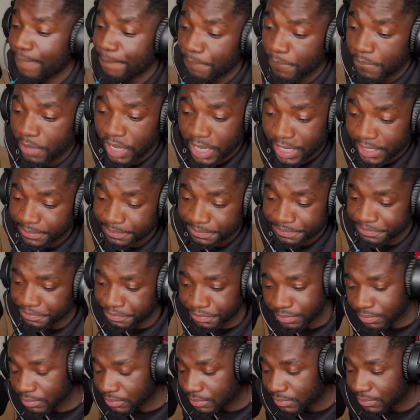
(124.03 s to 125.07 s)
But
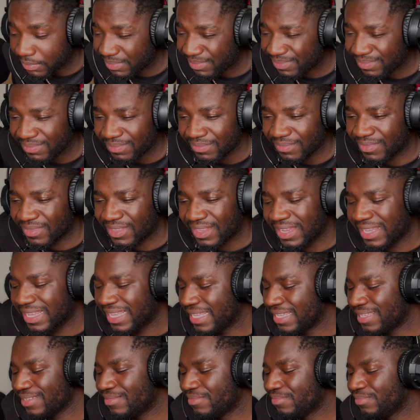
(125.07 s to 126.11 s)

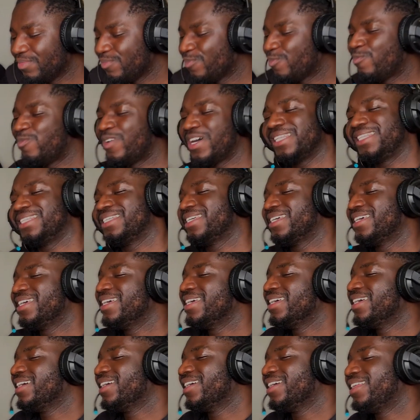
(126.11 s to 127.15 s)
what?
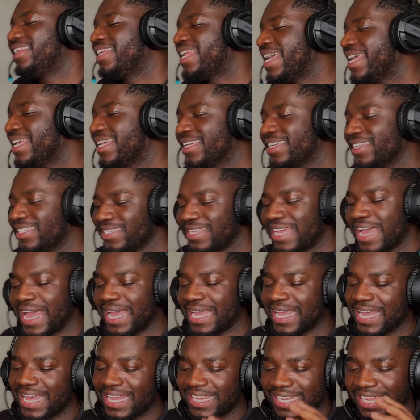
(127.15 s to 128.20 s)
Like, I
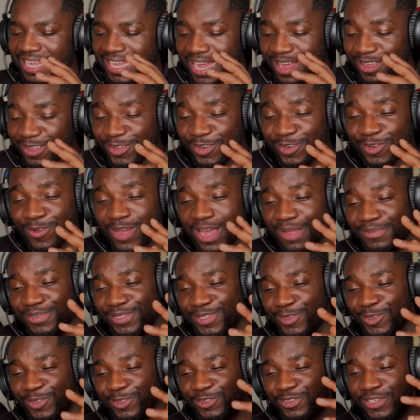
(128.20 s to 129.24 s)
can't. You know, I'm
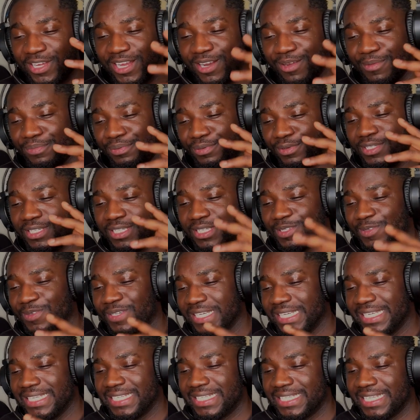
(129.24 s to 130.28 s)
still trying to process
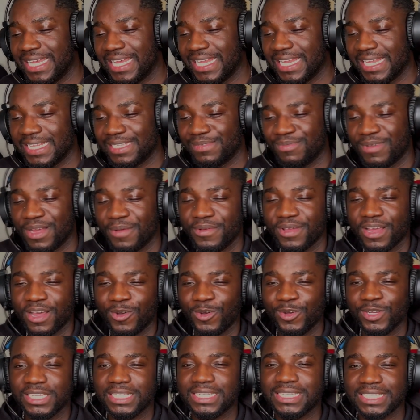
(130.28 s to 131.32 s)
what he said. His mom can
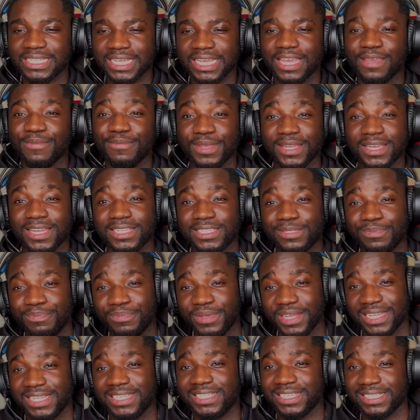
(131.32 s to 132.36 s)
only see him in his
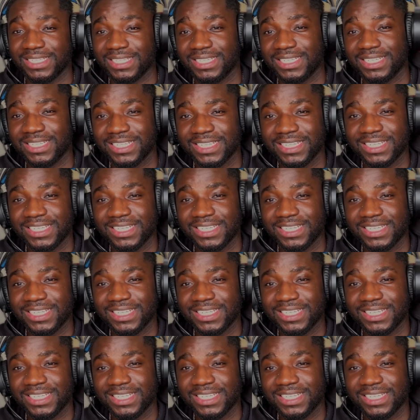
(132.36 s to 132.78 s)
pictures.